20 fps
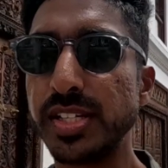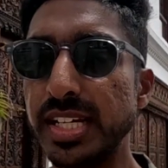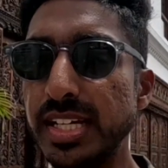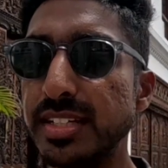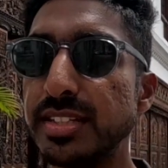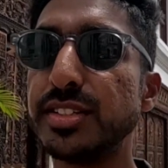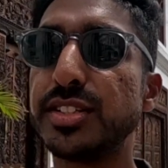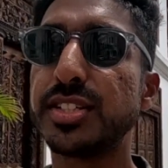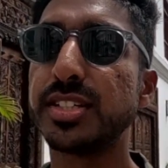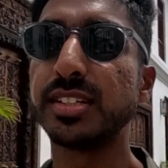
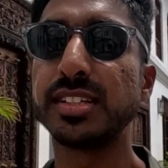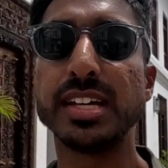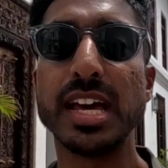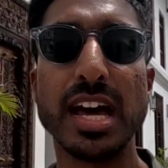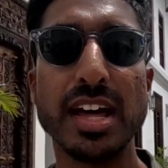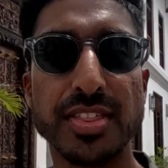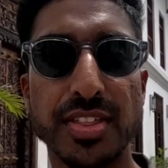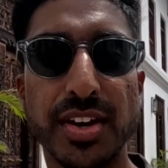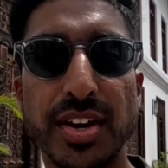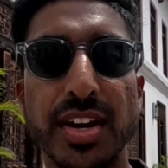in
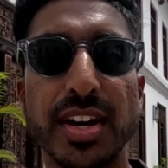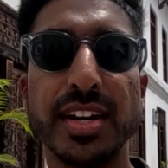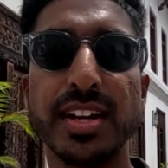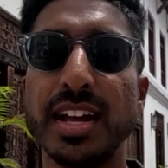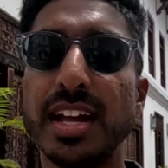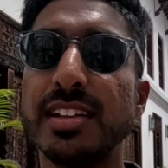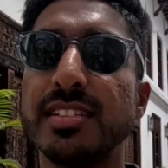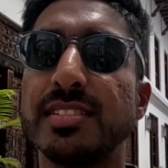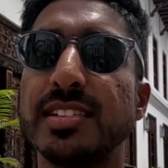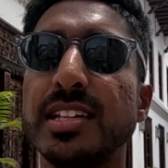together
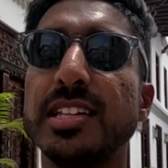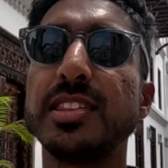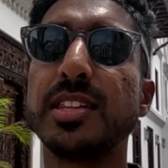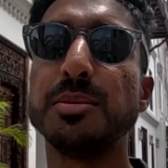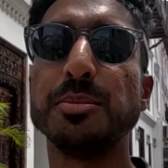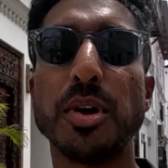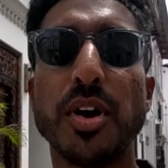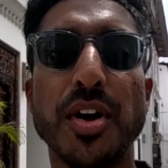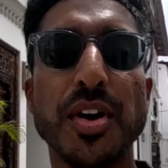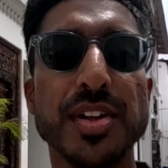and seeing
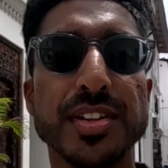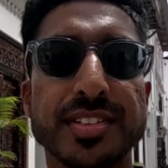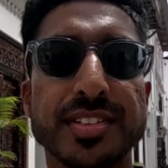them all